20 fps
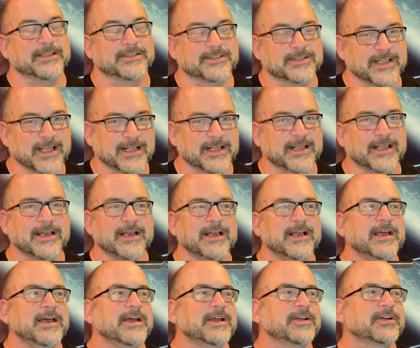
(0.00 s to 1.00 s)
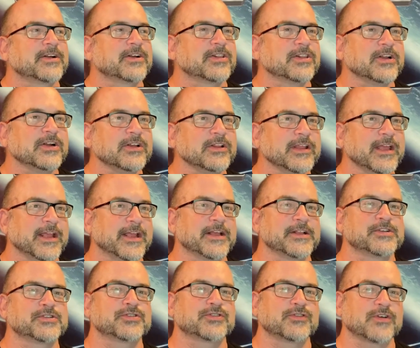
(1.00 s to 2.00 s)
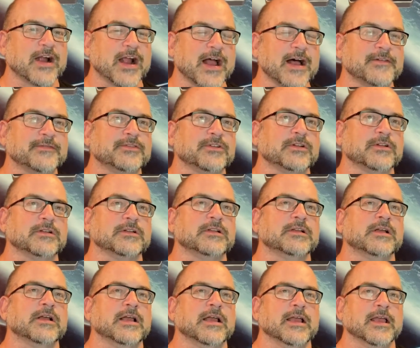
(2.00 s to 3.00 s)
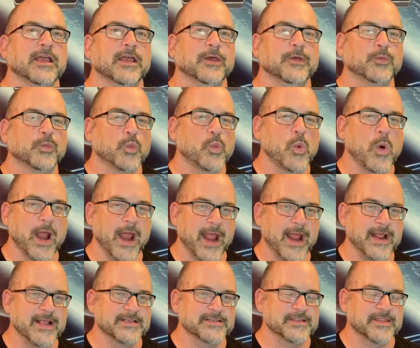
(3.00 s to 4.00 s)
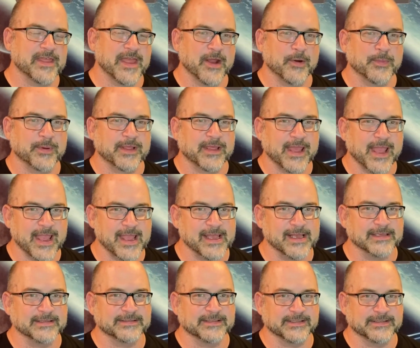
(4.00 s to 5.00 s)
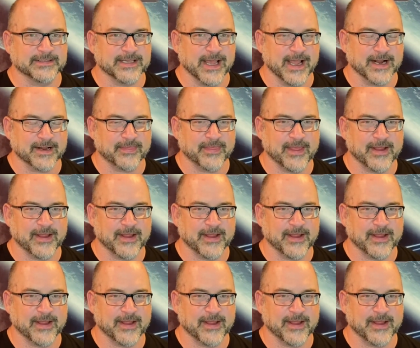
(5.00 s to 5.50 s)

So they clearly can travel in ways that we can't detect.